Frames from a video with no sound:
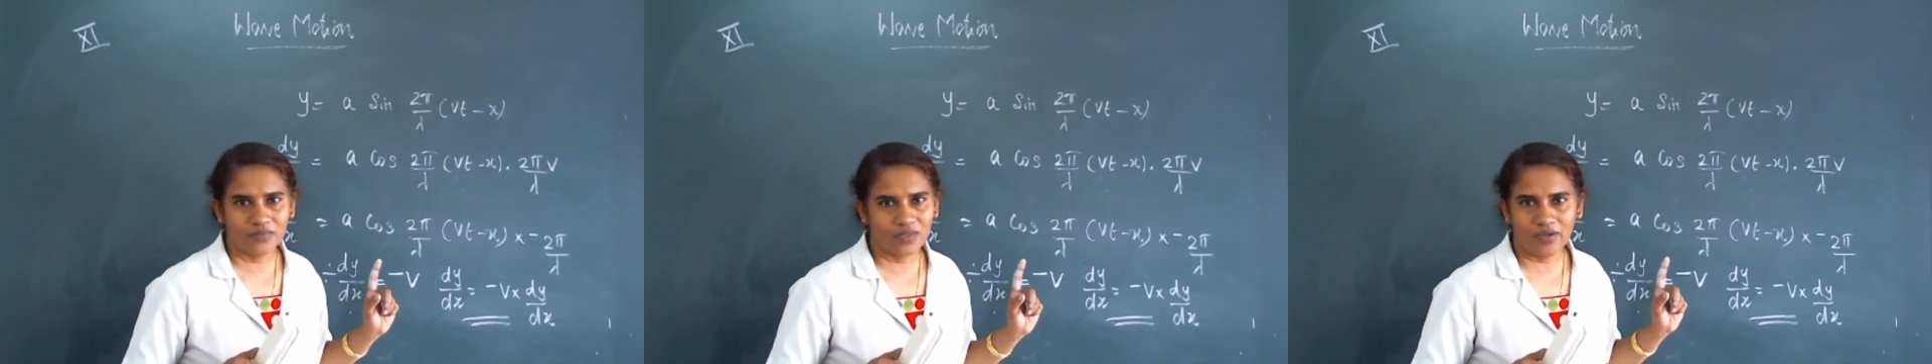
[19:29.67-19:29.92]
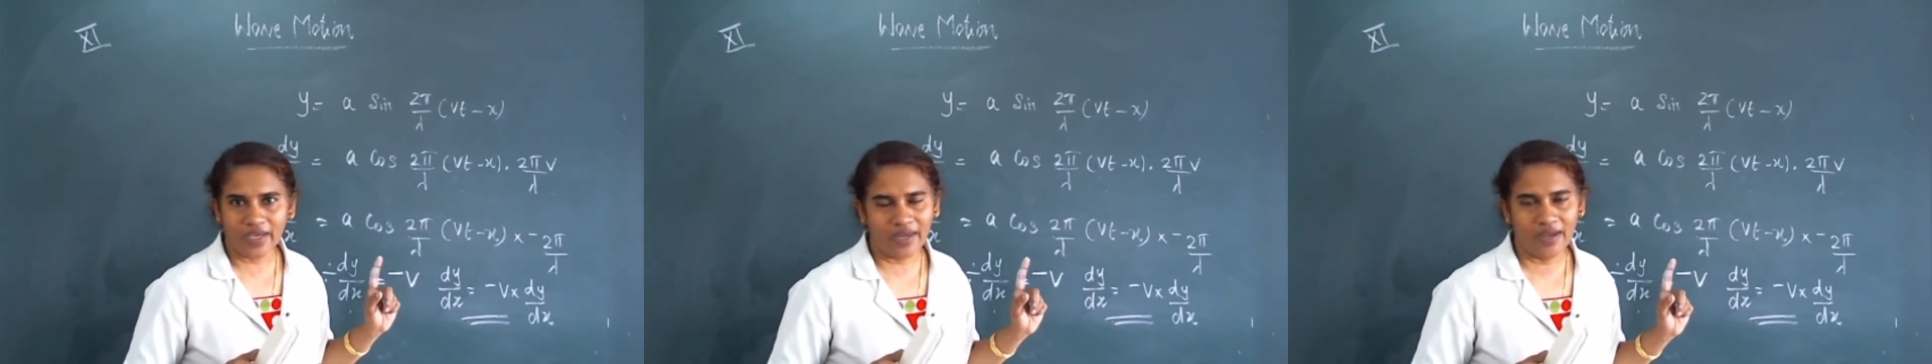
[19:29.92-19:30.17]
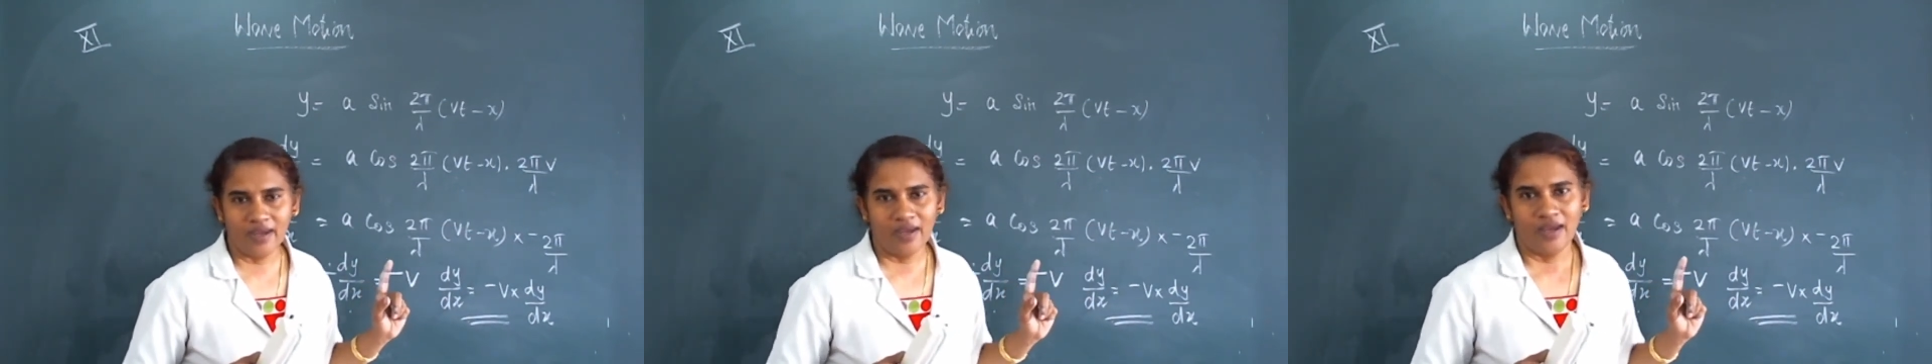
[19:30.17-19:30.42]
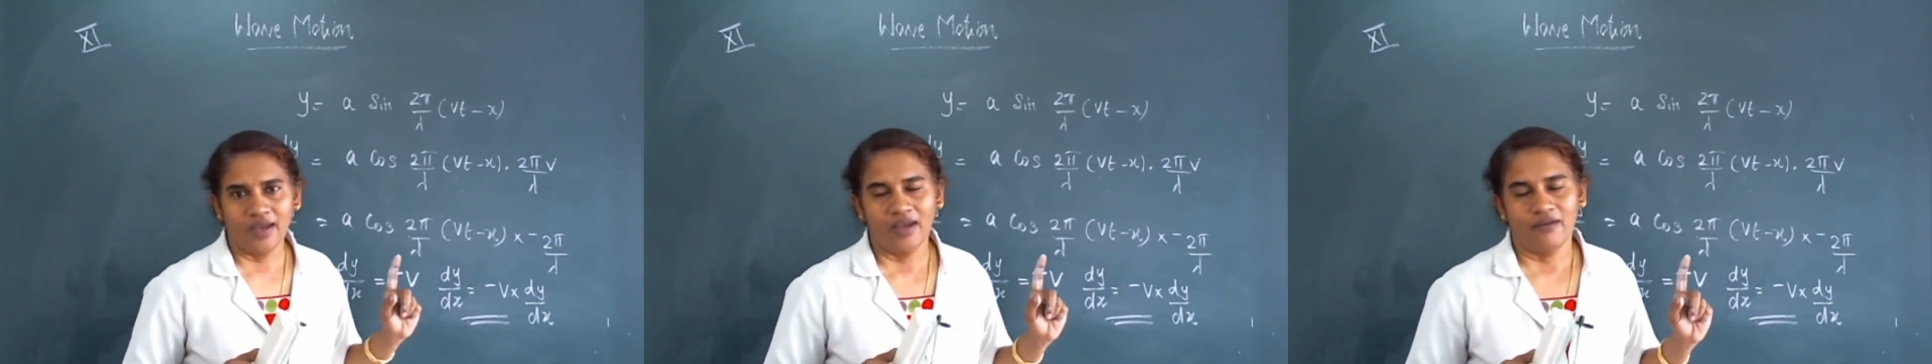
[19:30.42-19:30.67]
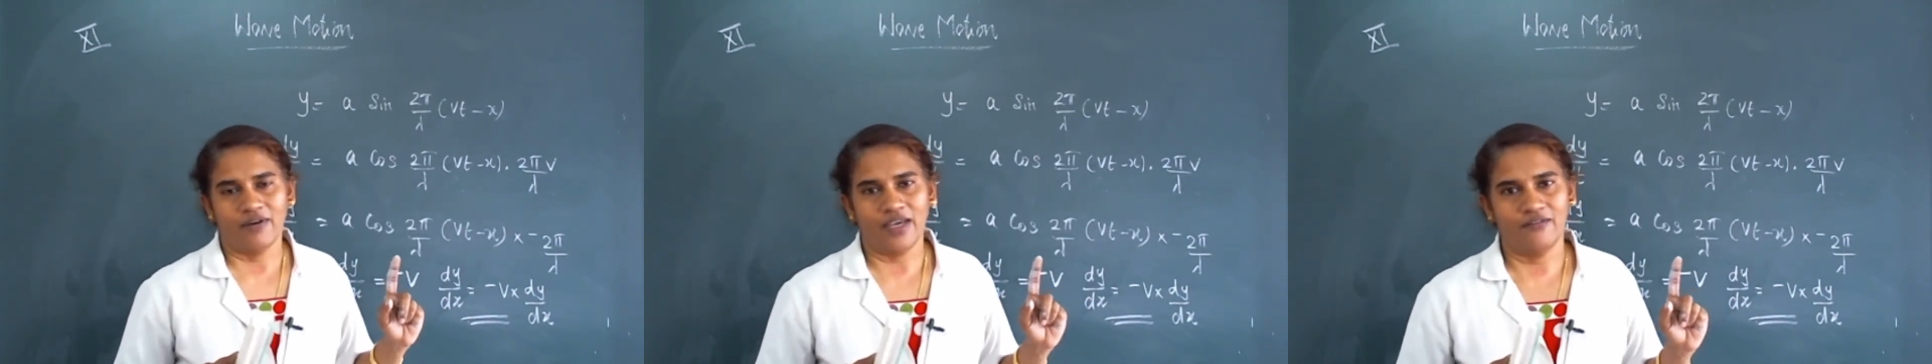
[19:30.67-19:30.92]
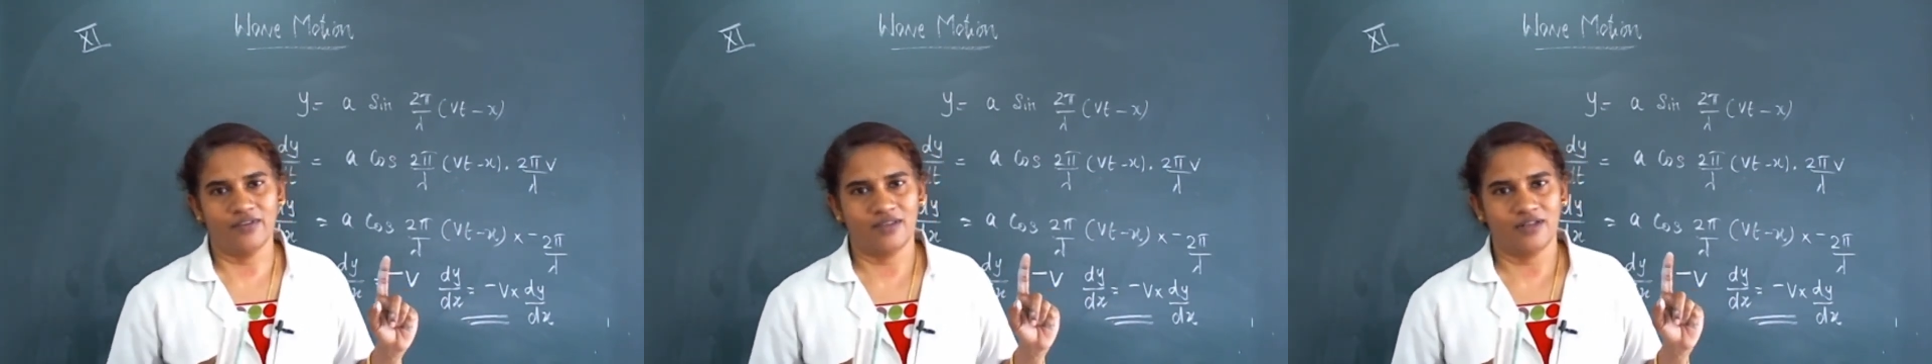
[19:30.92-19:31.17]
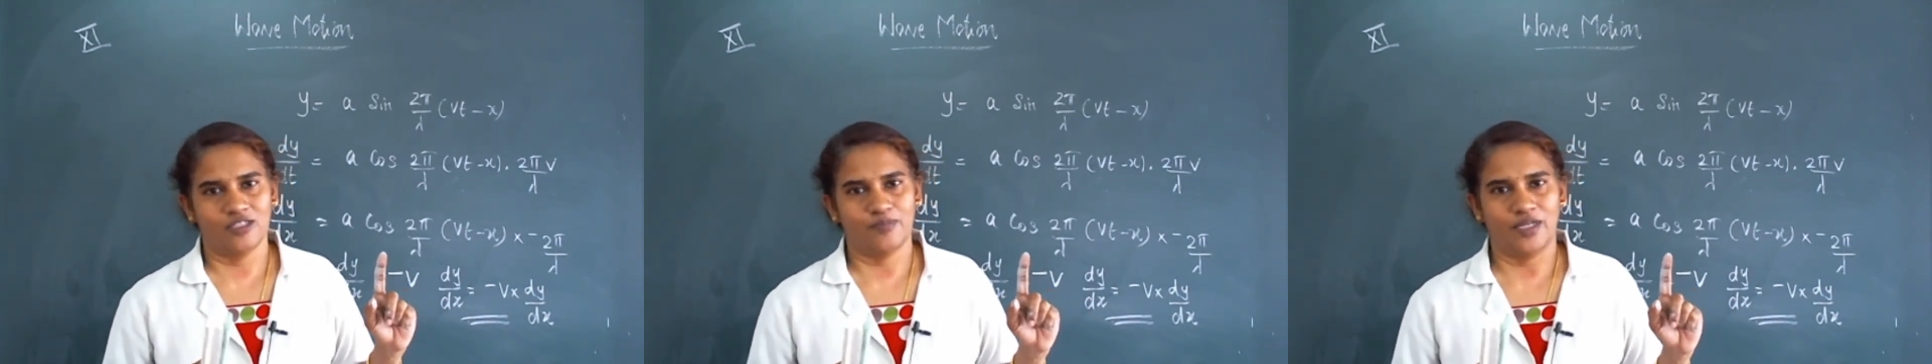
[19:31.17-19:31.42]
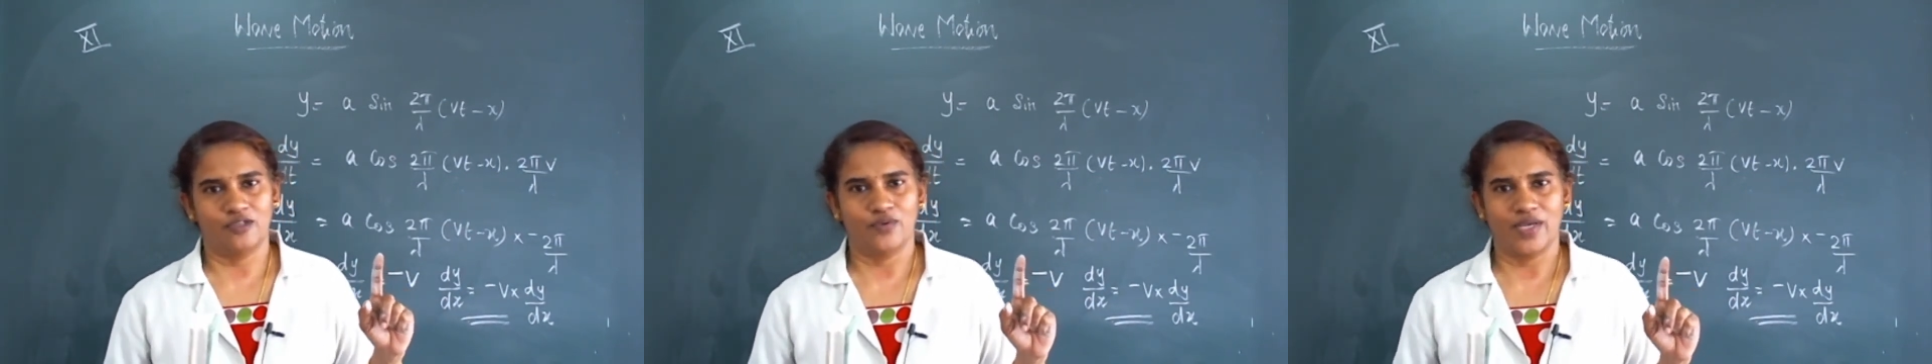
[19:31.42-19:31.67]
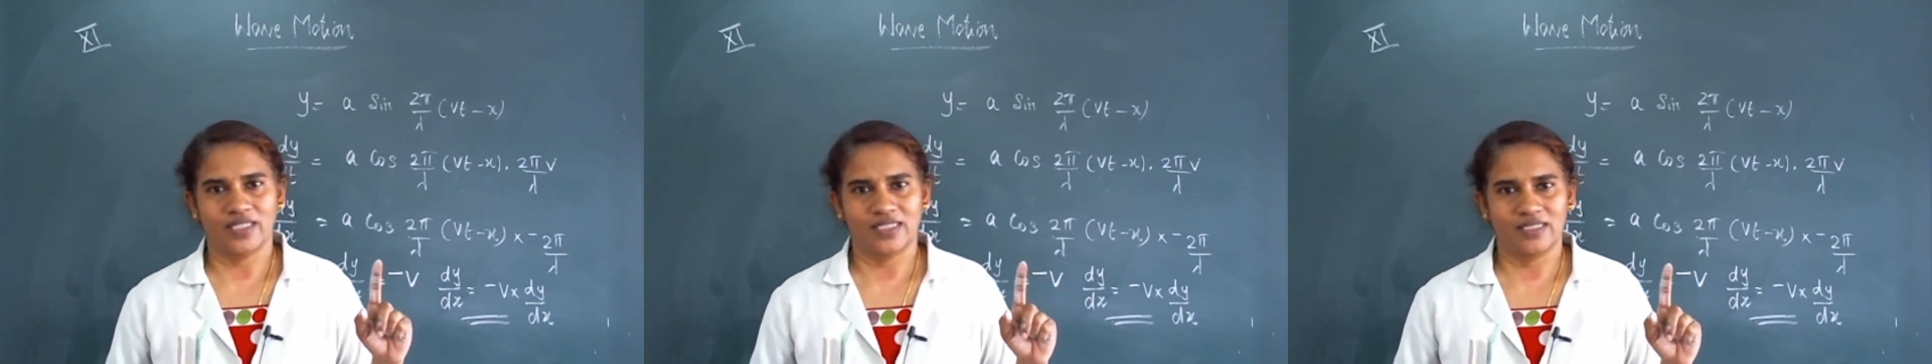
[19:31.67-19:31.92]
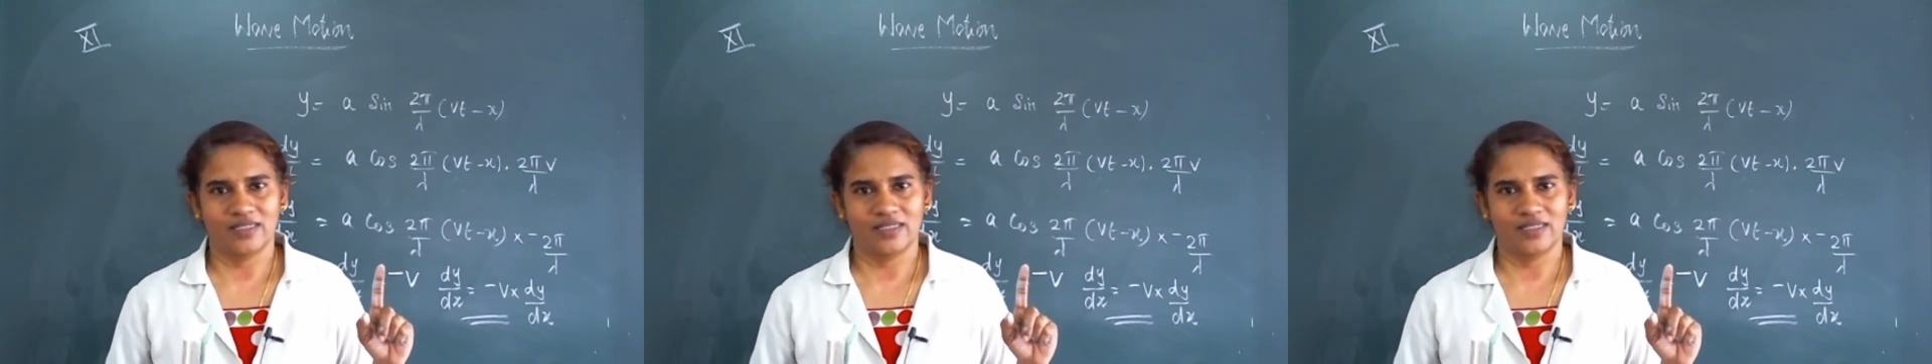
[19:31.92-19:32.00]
Okay, y with respect to x.